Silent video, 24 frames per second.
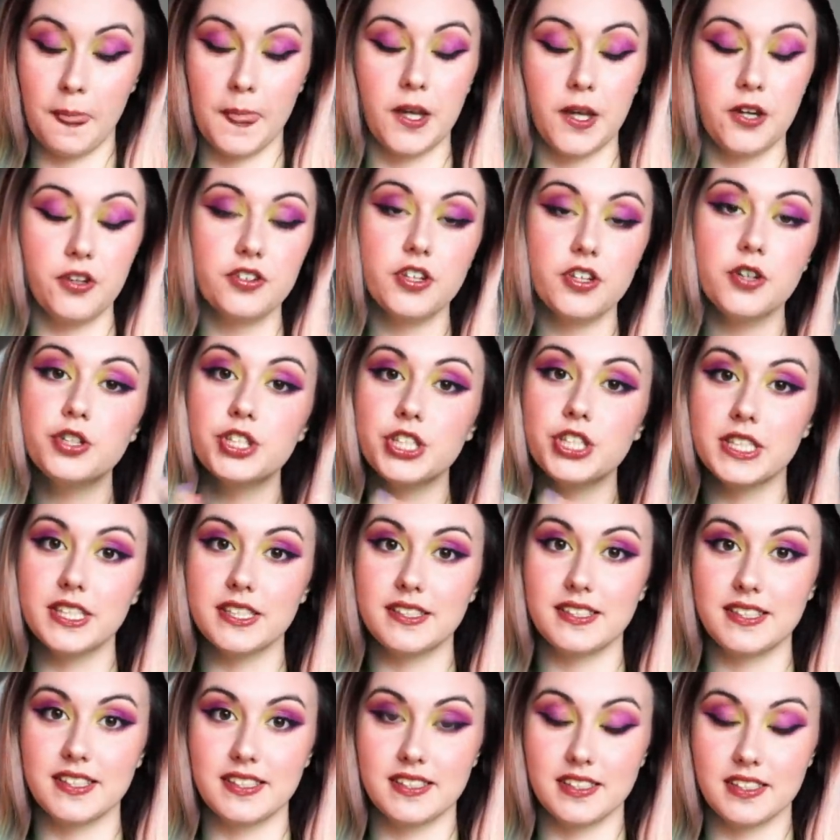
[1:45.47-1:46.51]
The
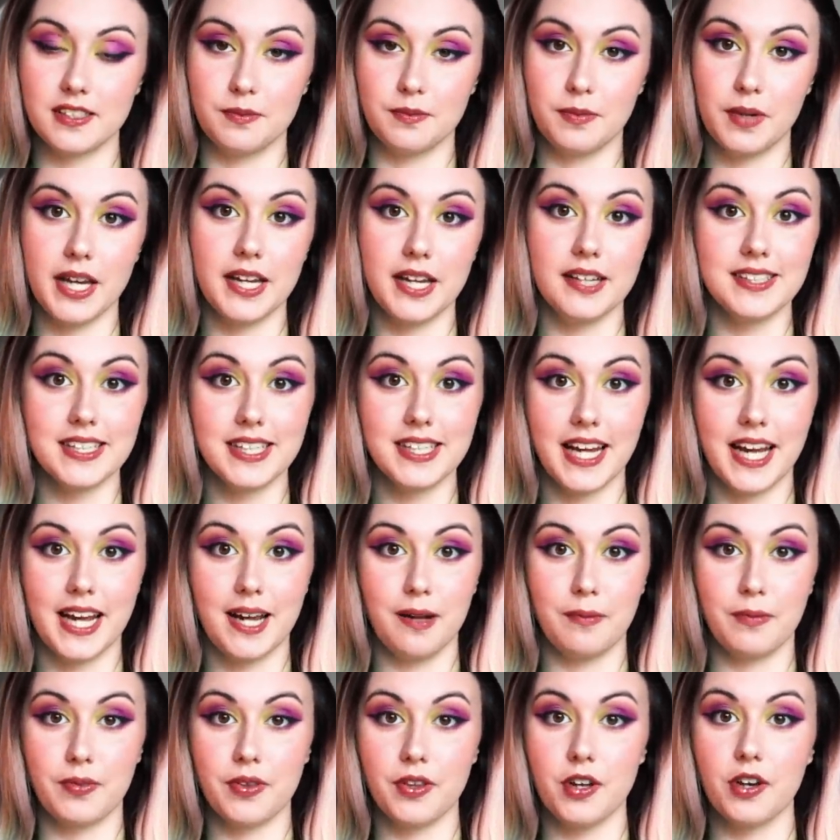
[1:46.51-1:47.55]
DissociaDID system is a
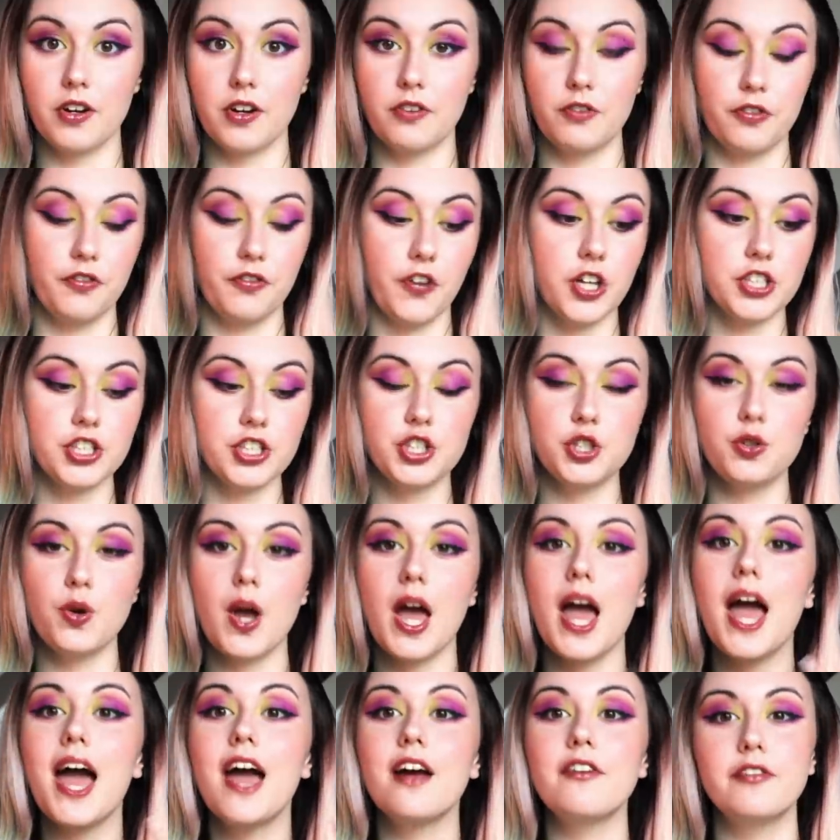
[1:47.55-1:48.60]
name that refers to
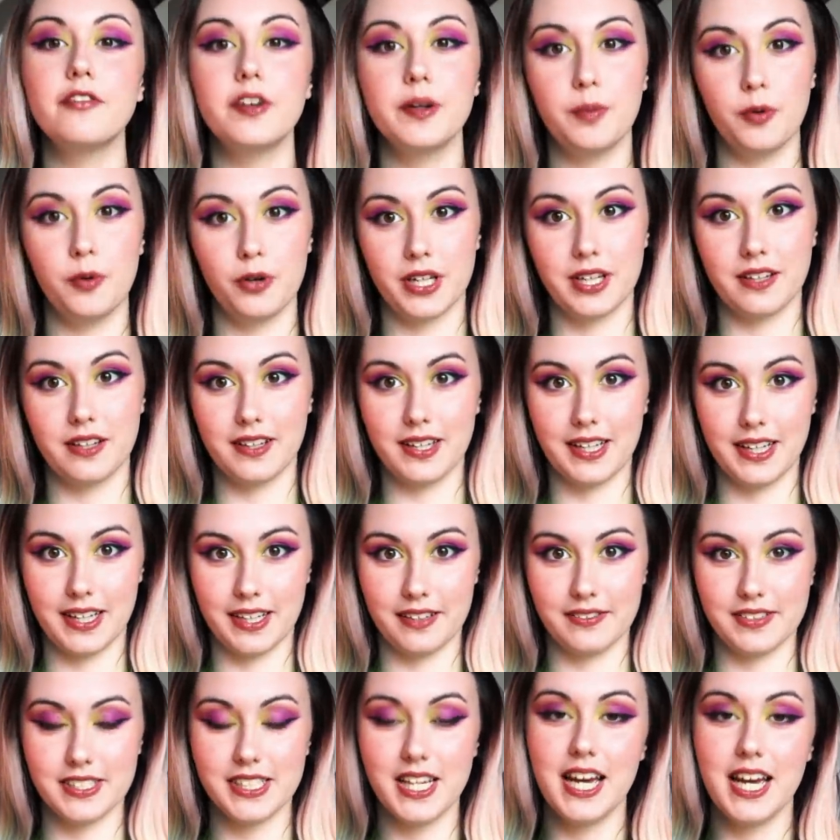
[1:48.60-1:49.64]
everybody that
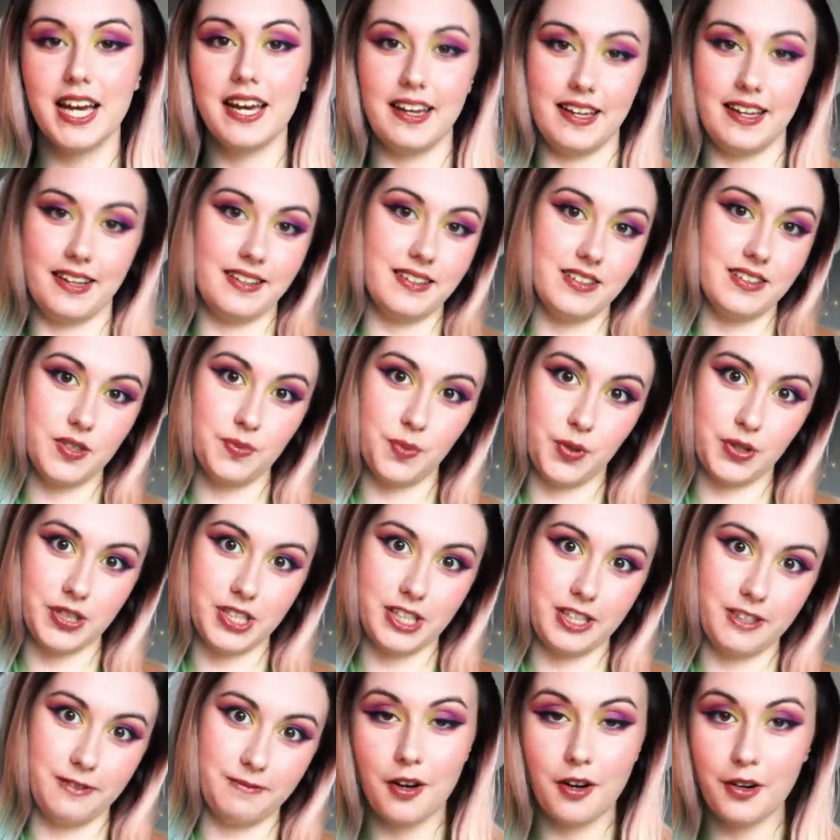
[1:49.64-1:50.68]
lives in this body.